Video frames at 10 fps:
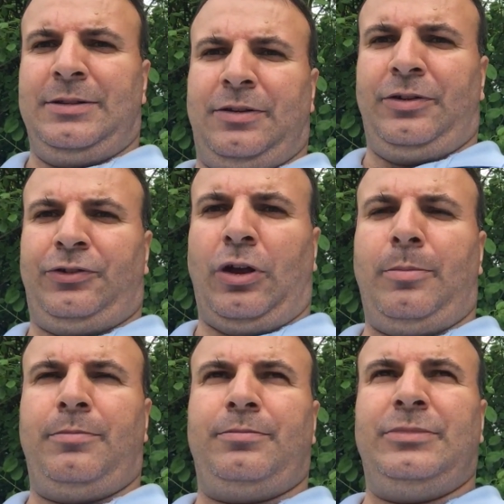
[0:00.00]
there
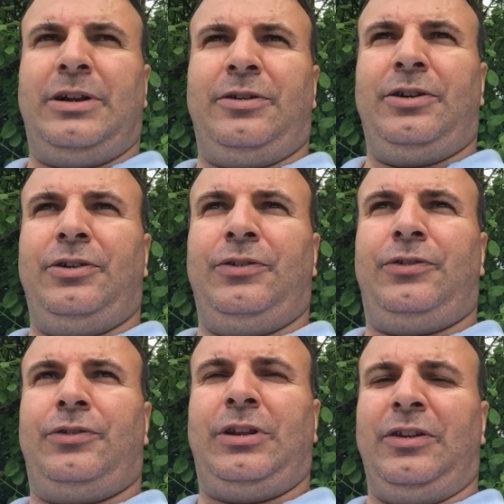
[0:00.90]

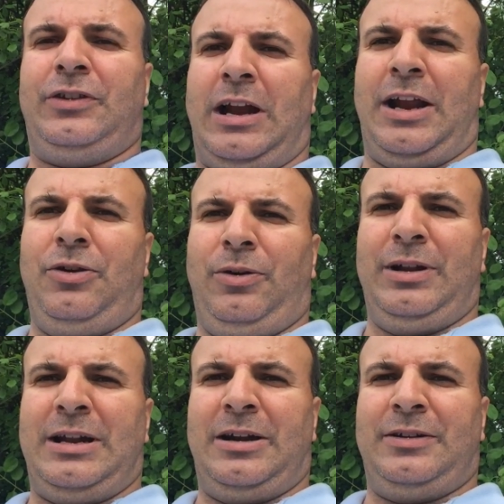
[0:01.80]
is things that I know,
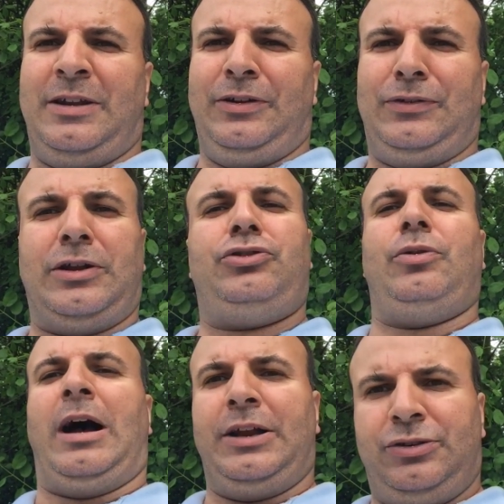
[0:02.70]
and there are things that
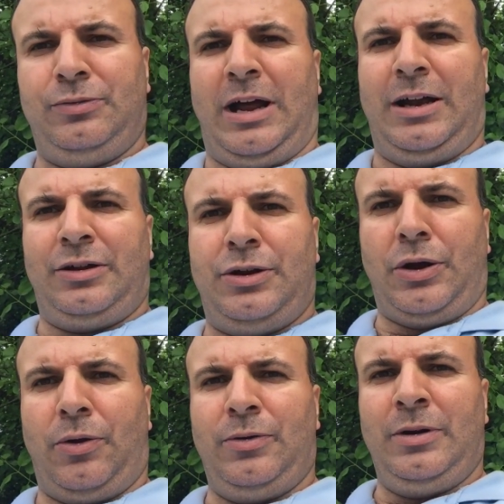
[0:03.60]
I do not
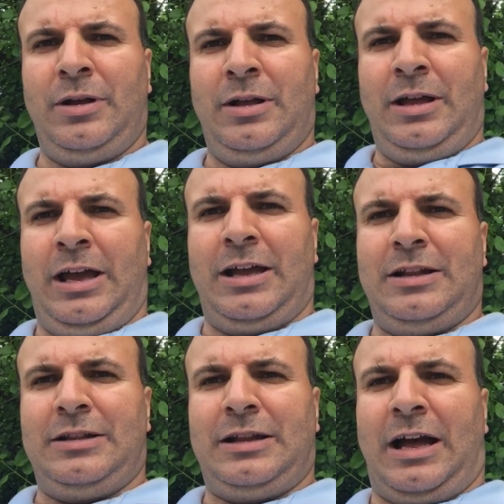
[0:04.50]
know,
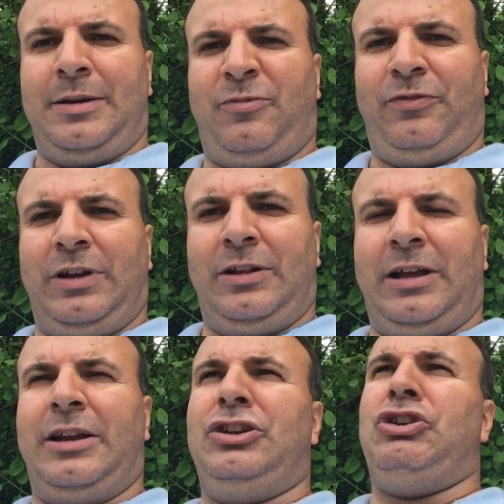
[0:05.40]
and I feel
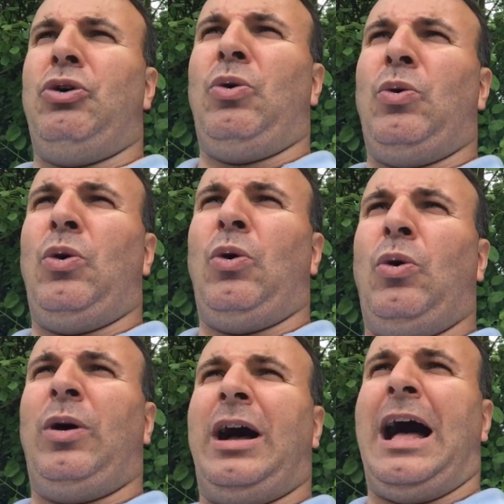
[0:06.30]
I
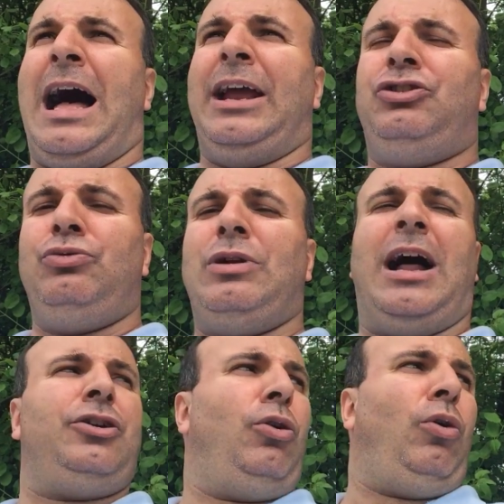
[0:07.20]
do
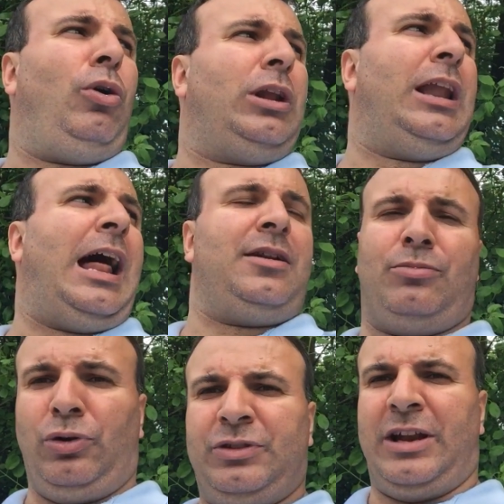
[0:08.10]
not know a whole lot
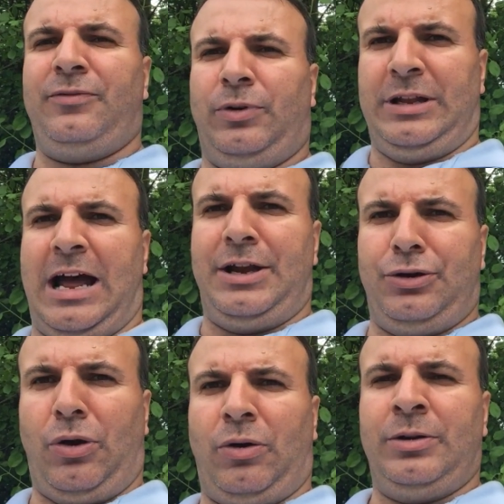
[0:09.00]
more than what I
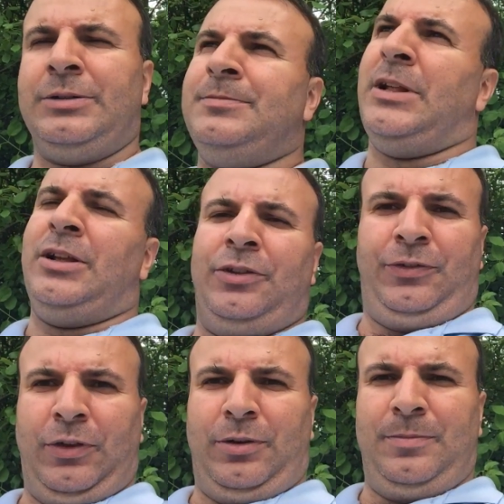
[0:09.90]
know.
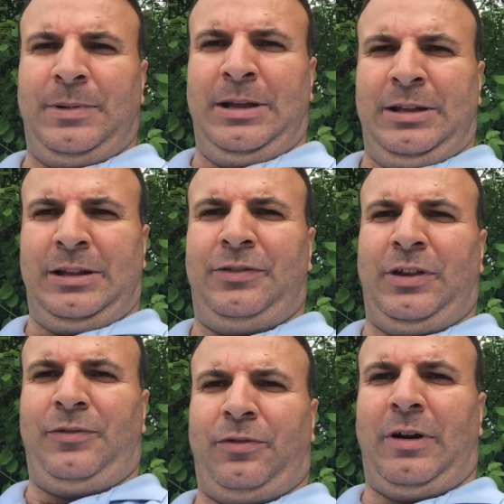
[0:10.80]
So that's
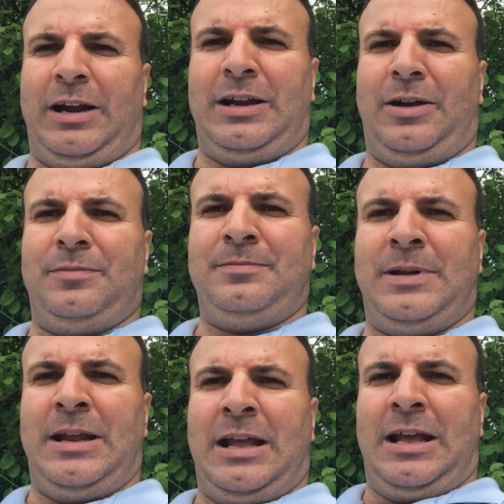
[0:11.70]
it for right now.
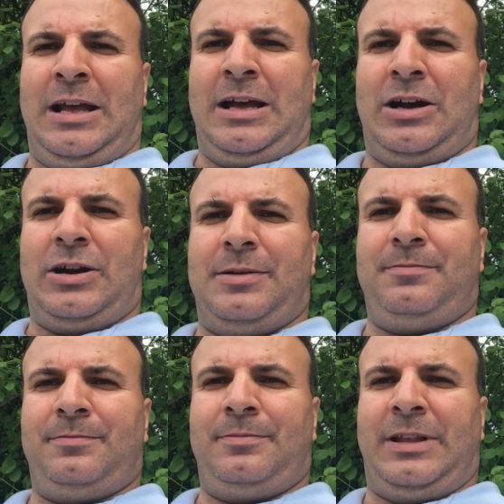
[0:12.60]
All right,
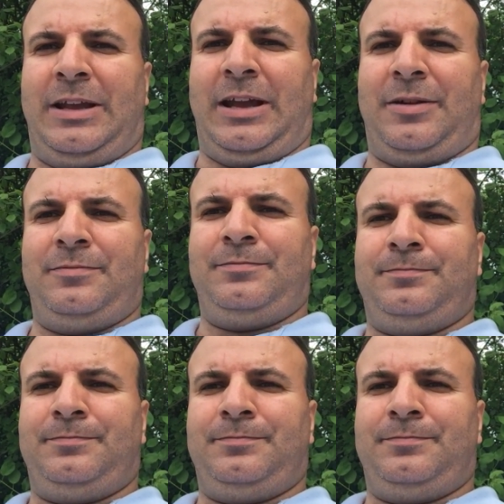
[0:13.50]
take care.